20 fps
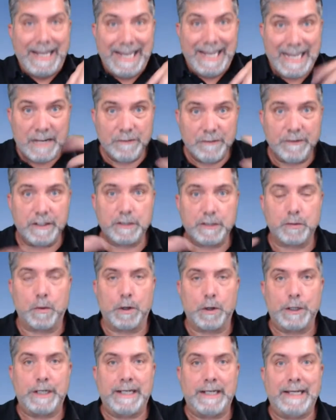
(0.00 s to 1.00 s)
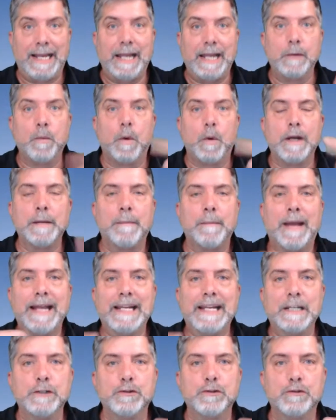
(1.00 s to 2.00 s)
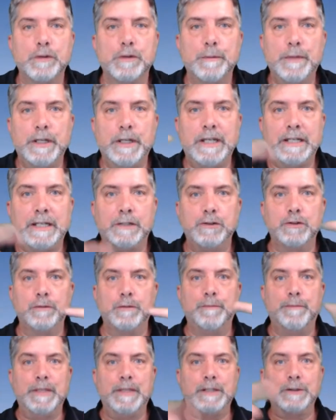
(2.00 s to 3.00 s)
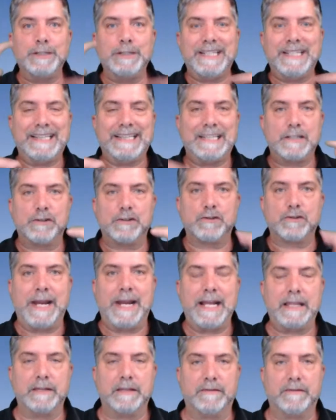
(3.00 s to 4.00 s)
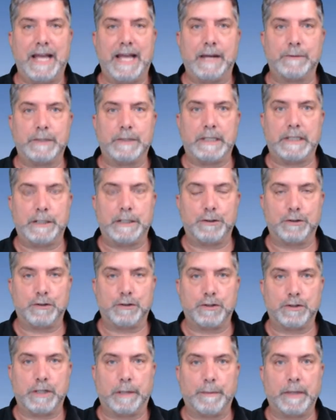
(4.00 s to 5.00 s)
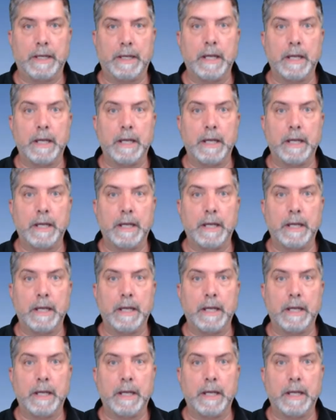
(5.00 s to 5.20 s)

if it's working, and what am I contributing to building the strength of that relationship?